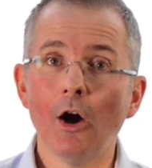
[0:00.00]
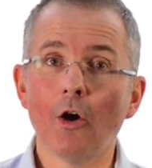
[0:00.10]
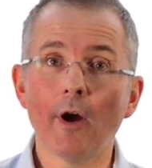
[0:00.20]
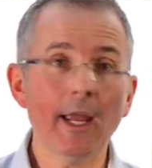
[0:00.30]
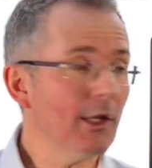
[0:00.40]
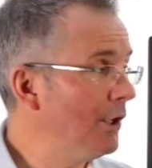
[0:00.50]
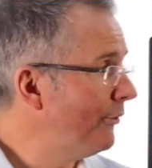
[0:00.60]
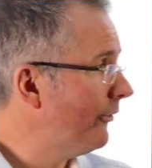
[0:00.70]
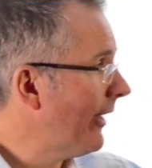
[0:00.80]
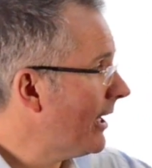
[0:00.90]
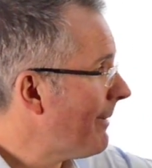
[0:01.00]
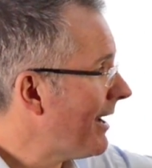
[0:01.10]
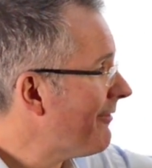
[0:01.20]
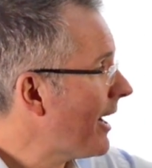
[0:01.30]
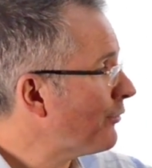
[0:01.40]
all right, uses it in a
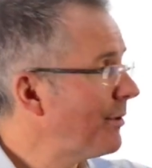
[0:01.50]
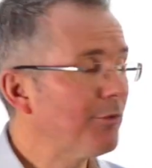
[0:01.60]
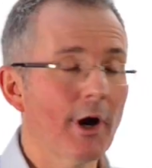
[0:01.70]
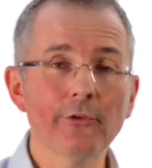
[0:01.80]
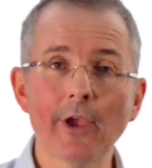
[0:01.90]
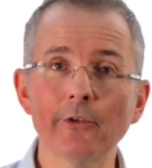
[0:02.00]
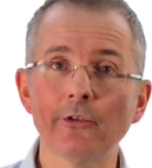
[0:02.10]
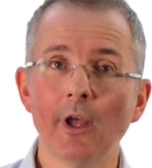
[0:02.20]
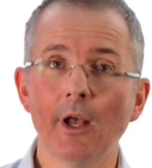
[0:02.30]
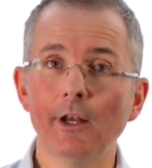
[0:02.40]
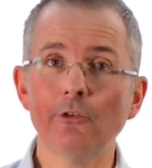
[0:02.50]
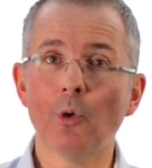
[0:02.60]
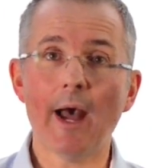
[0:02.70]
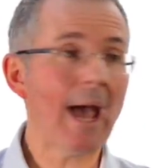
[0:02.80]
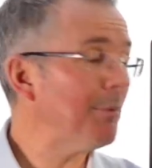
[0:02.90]
manufacturing process, and is
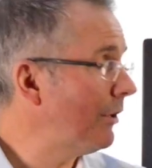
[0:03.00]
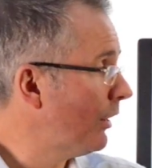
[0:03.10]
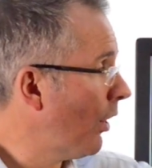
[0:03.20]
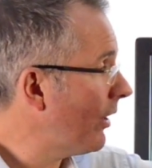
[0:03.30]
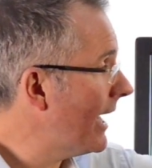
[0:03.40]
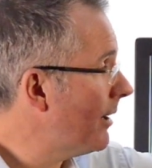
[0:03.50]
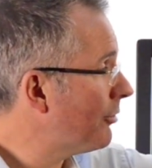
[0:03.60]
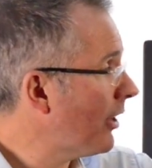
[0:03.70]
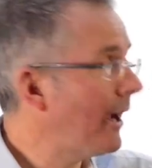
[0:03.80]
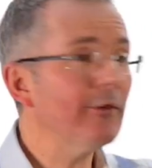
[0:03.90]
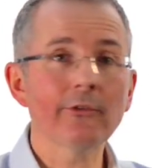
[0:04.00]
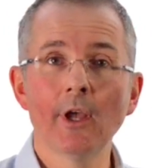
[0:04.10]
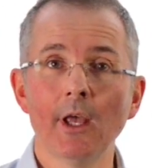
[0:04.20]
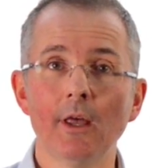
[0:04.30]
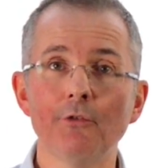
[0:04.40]
quite happy to lock in a price
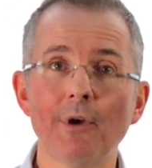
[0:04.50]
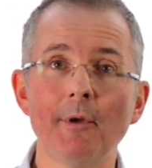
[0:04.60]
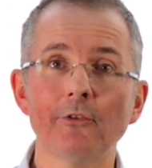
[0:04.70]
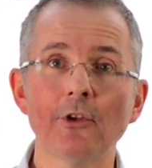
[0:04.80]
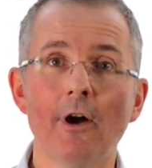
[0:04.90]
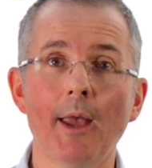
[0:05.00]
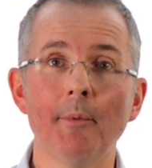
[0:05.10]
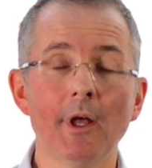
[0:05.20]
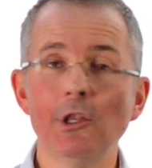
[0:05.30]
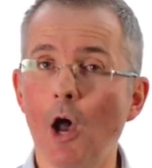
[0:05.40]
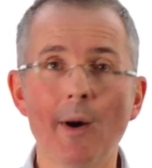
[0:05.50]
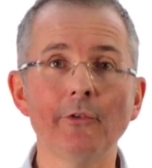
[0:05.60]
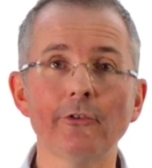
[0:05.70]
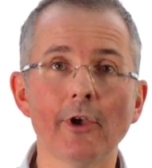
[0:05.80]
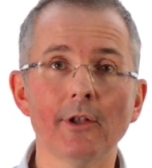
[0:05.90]
in 3 months' time. No
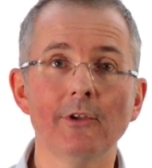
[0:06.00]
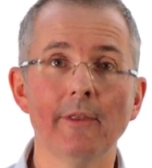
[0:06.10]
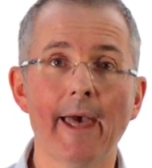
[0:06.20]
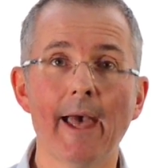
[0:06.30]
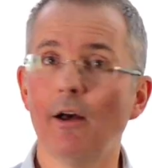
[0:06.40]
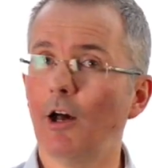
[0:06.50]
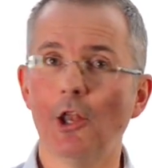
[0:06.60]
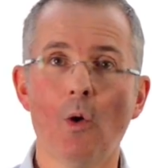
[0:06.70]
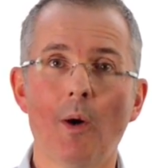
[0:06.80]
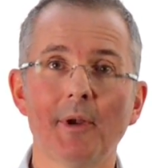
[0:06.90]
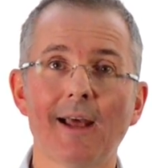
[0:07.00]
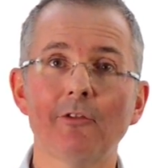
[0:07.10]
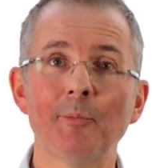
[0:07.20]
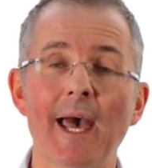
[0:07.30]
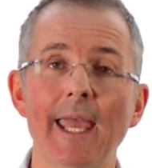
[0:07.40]
uncertainty there. I know what I'm going to have
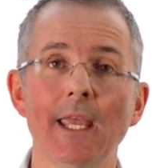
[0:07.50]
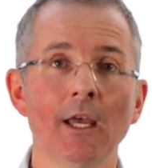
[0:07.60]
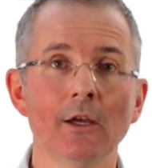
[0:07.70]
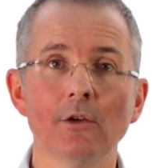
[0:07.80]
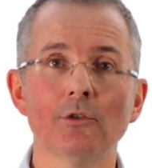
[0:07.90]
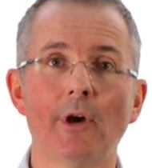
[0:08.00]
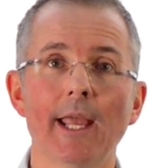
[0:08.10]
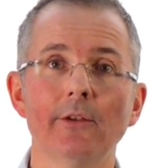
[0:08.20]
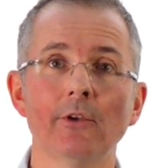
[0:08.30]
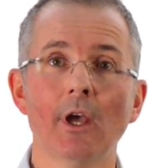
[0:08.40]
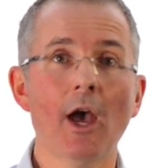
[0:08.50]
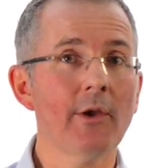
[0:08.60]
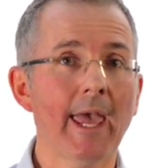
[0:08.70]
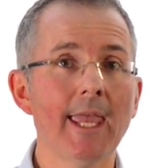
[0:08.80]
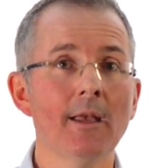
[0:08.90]
to pay. Great.
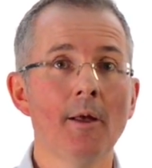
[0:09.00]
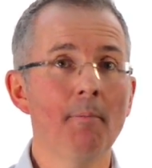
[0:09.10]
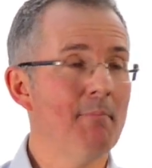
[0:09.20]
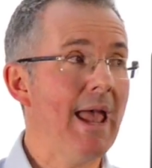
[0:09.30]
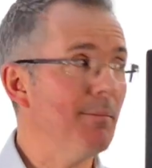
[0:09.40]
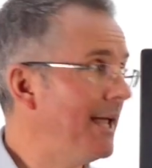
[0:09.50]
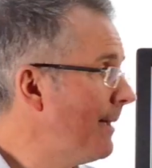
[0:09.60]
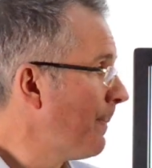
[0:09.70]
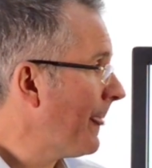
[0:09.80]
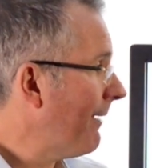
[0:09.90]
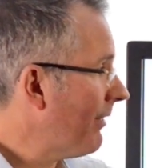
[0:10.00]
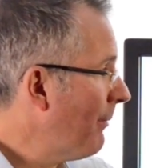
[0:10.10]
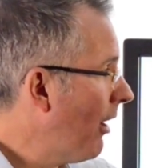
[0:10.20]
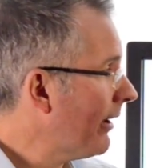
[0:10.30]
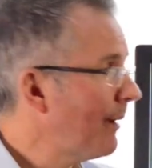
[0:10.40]
Okay, maybe if the
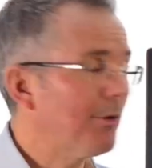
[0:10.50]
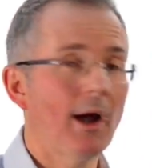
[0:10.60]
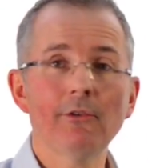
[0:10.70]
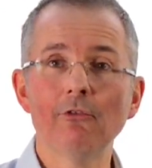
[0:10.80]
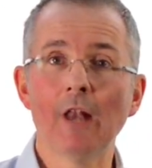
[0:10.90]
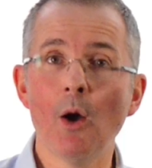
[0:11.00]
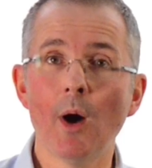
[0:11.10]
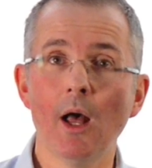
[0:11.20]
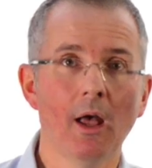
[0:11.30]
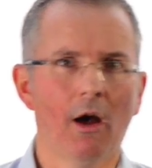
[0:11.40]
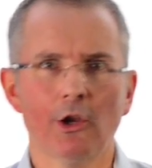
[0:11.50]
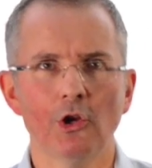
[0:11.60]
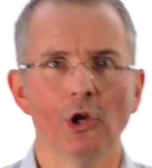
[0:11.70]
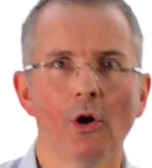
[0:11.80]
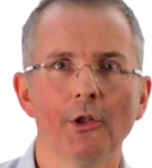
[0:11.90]
market price is lower, I
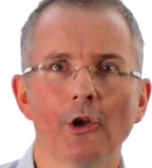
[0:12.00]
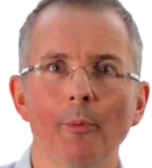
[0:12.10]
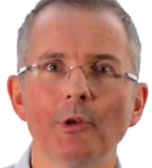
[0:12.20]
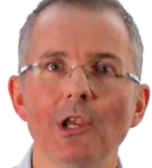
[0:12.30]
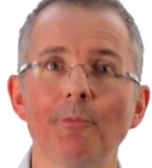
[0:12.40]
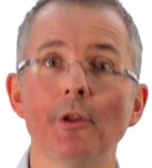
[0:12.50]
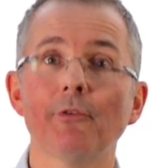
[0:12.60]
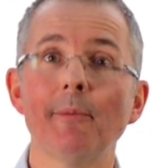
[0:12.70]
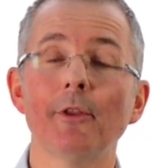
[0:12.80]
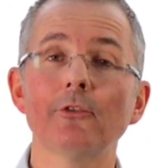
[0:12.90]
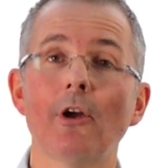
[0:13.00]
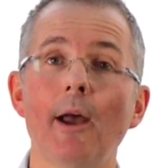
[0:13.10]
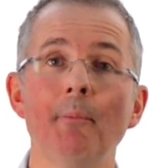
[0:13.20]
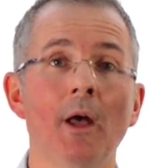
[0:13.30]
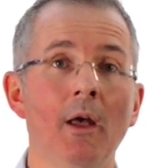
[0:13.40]
could have got the copper cheaper in 3 months'
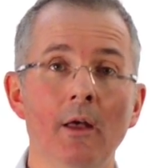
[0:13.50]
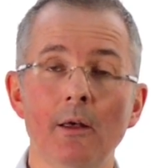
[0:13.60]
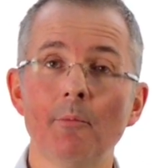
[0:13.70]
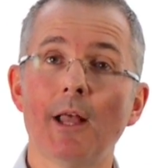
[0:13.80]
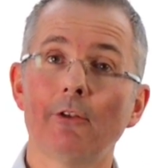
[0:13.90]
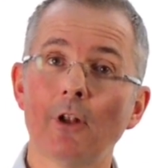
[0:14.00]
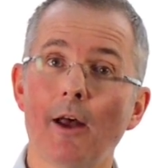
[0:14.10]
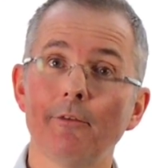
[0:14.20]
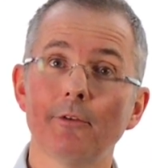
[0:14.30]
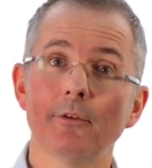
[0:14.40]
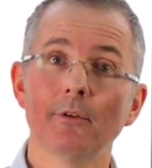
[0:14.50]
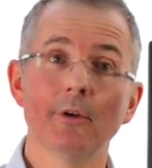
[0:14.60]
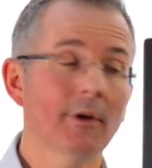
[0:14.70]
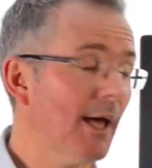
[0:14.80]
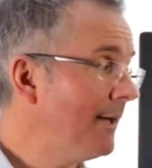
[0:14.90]
time, but that's life.
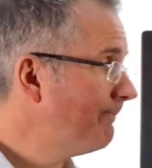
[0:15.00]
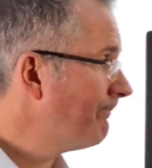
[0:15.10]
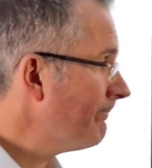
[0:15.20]
Okay?